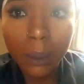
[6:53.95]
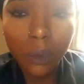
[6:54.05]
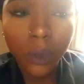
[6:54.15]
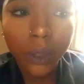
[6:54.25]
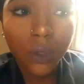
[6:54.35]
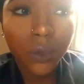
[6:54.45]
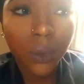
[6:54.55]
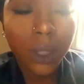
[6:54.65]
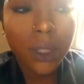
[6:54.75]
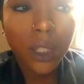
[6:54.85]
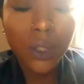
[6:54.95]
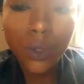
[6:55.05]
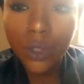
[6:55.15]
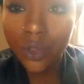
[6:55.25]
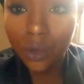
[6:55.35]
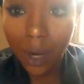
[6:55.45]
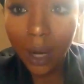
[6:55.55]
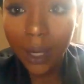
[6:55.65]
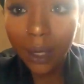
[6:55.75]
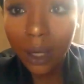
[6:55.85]
I'm going to continue to
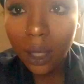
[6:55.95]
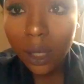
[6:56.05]
try